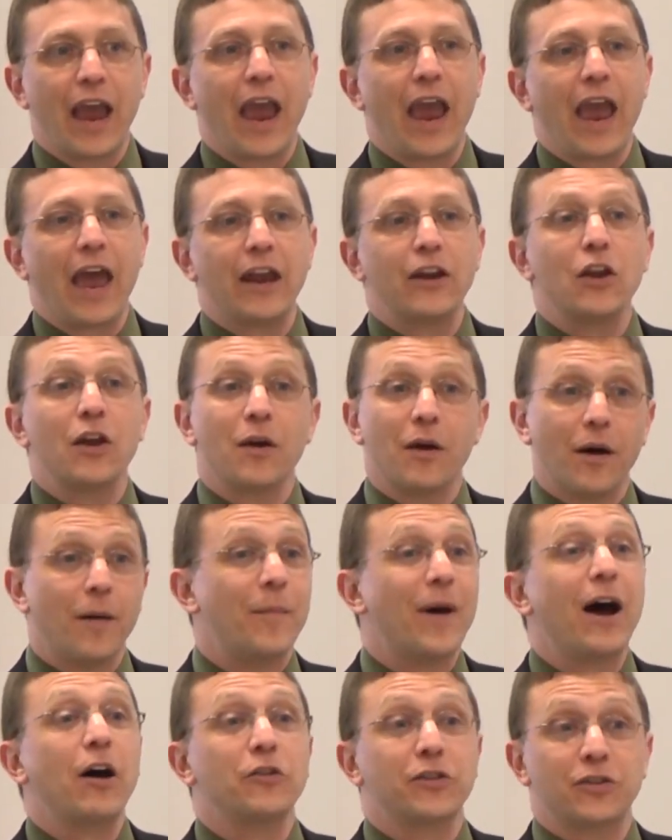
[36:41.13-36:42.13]
And
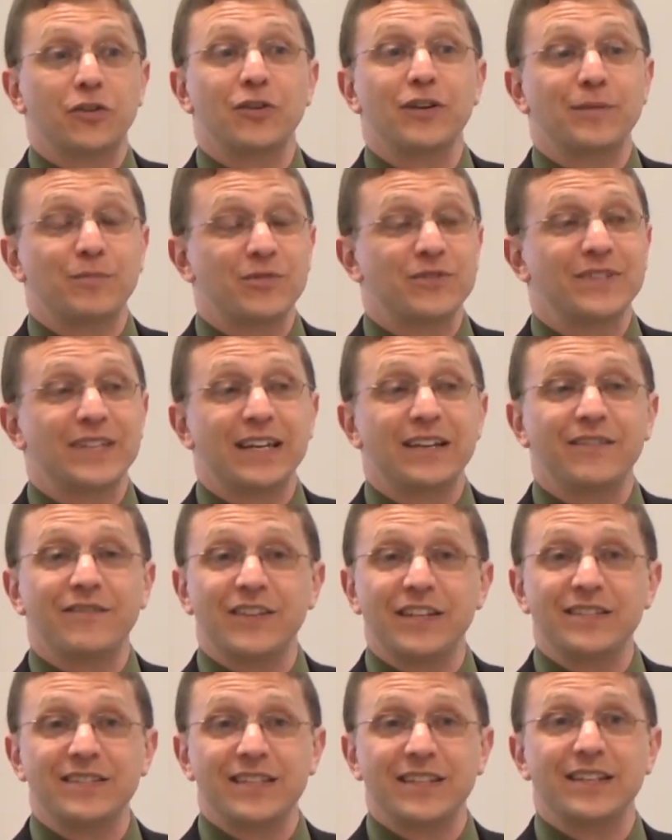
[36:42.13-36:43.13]
about 30% of
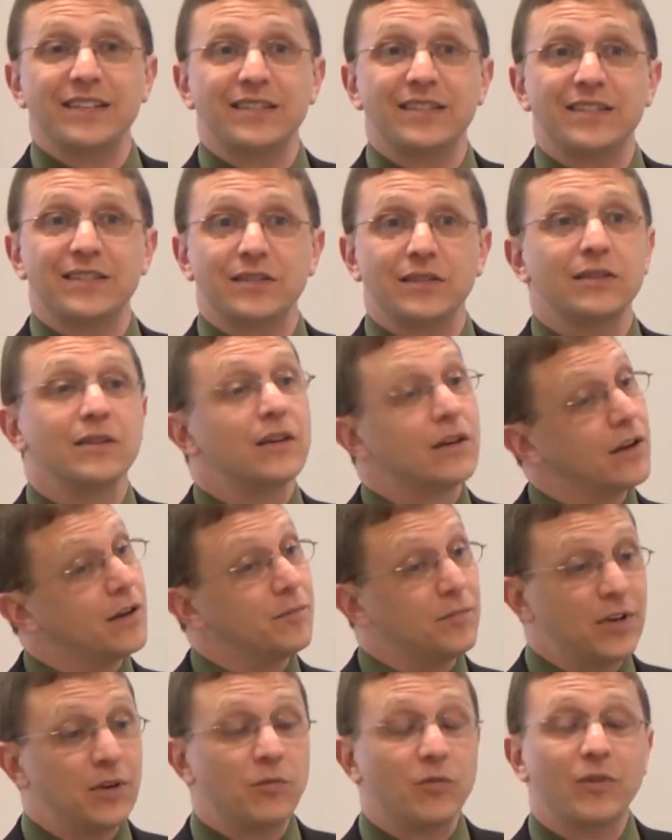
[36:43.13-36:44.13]
incidents,
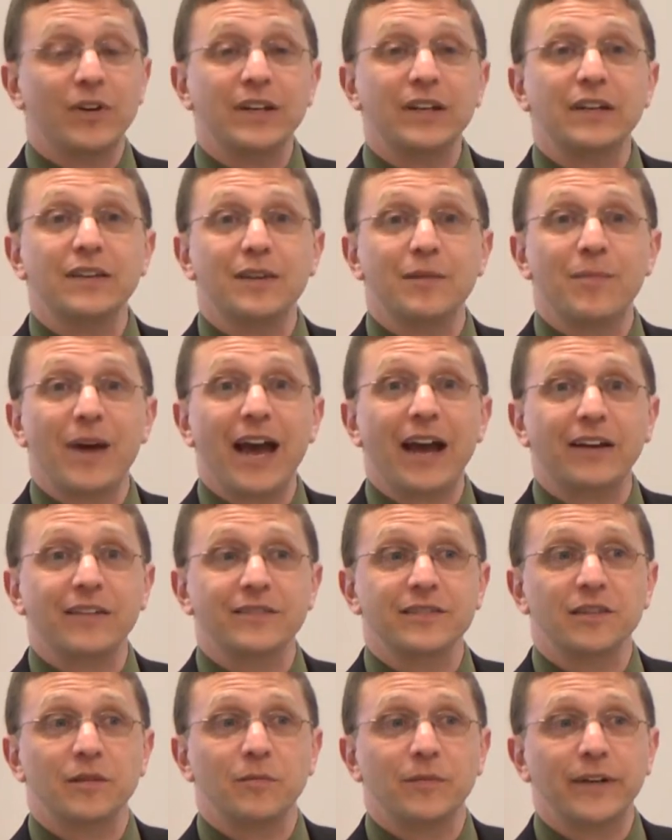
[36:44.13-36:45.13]
people running in the back of
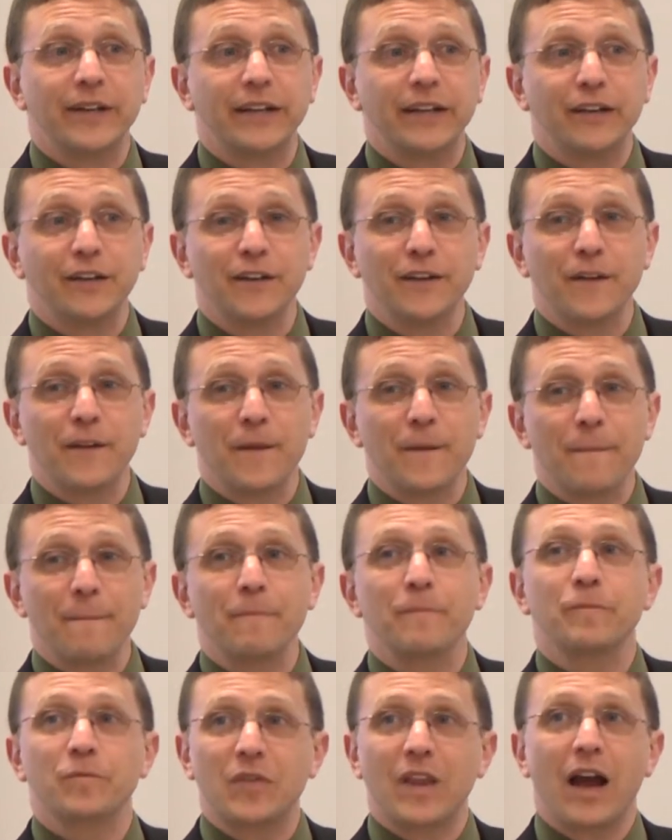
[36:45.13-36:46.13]
somebody.
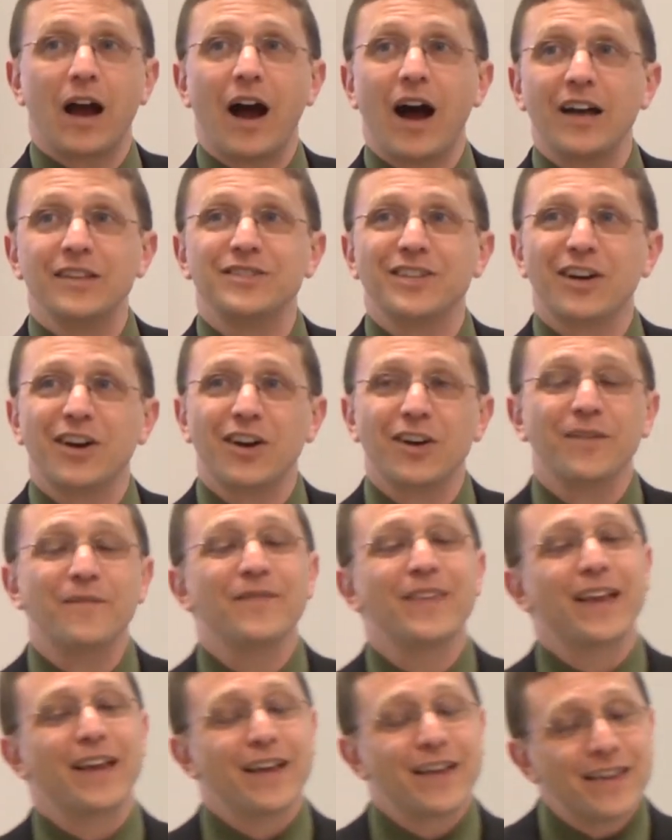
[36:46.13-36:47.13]
Odds are
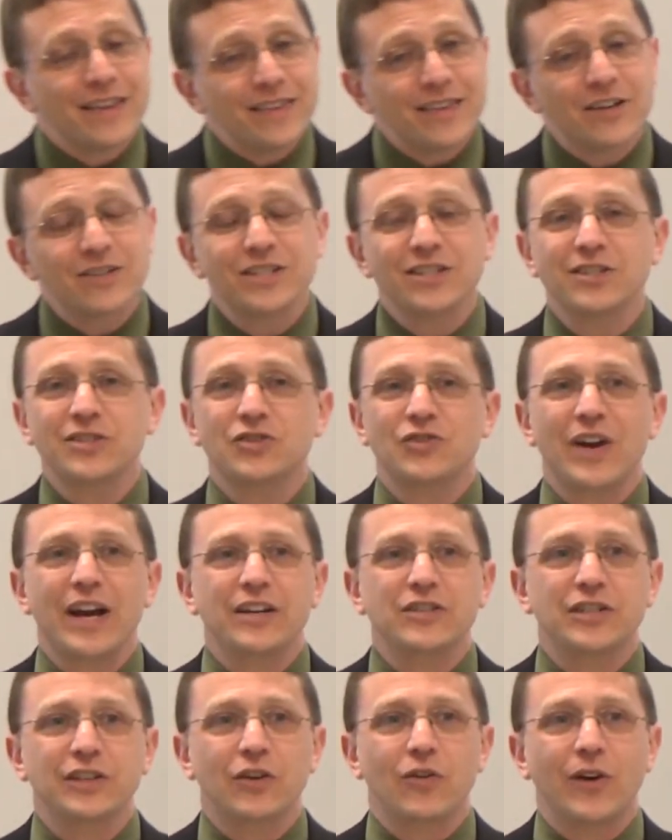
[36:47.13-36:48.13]
there's a
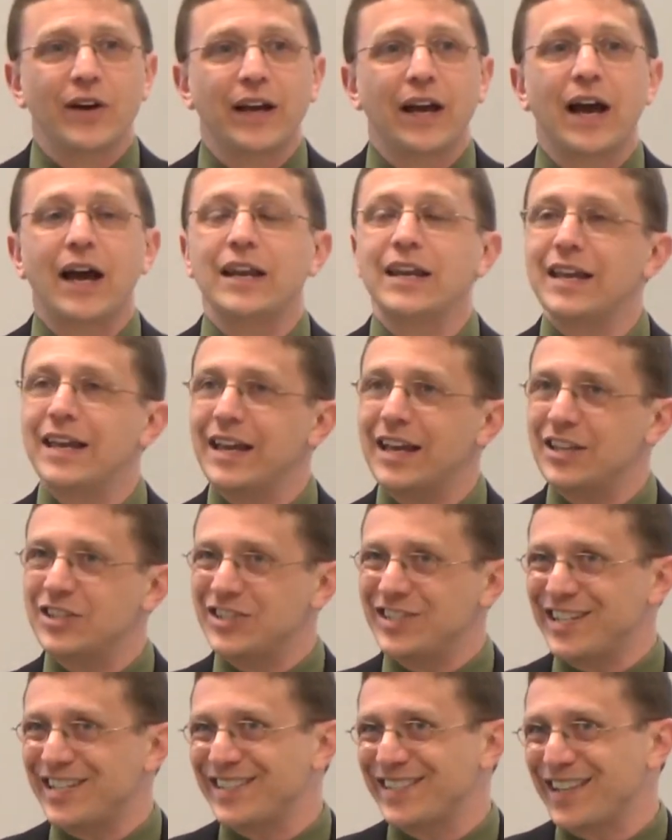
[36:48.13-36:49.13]
distraction going on,
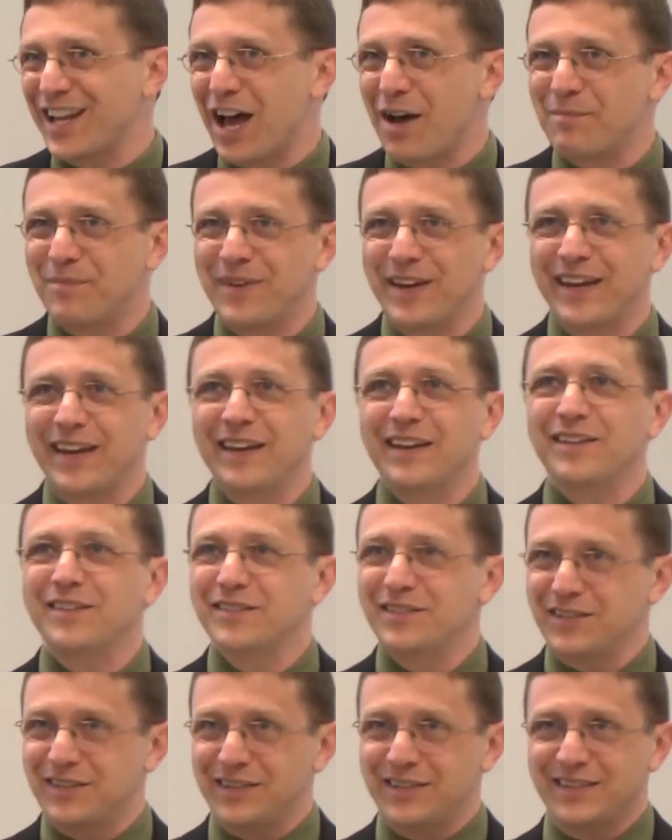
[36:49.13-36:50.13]
it's just not being
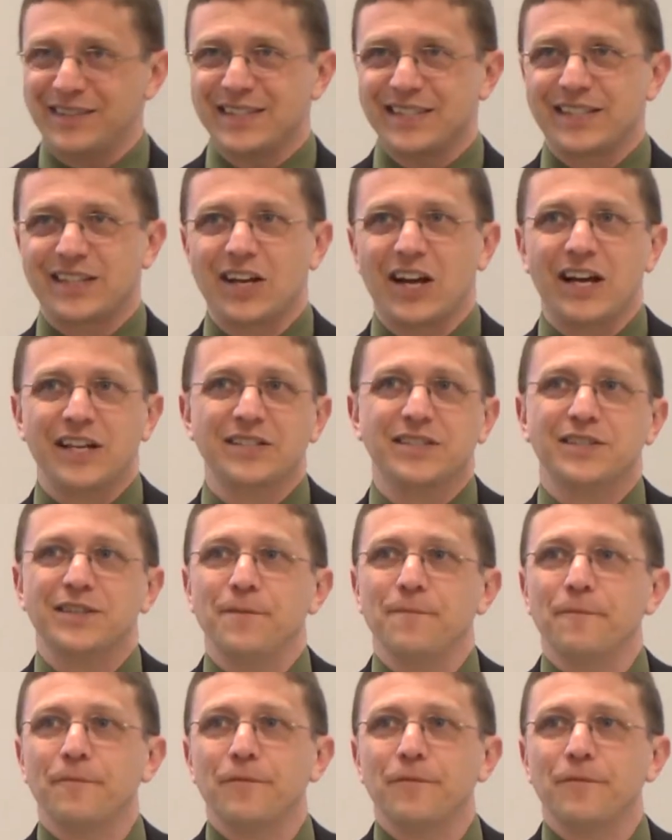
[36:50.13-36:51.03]
discussed.